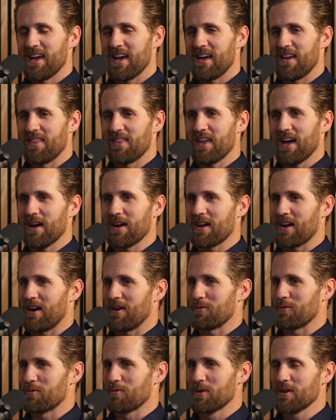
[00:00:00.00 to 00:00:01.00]
And that
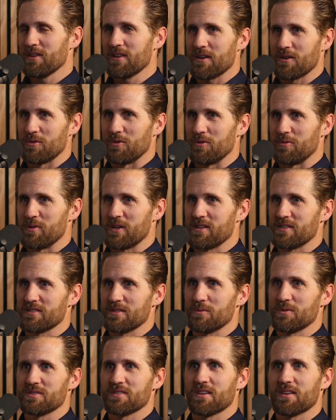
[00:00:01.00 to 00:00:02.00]
got really cool because
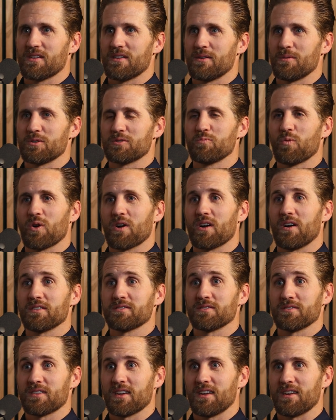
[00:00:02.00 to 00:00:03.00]
it was more
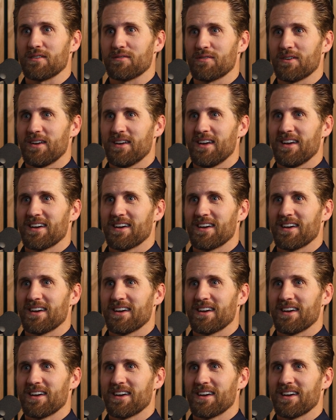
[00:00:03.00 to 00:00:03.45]
consultative,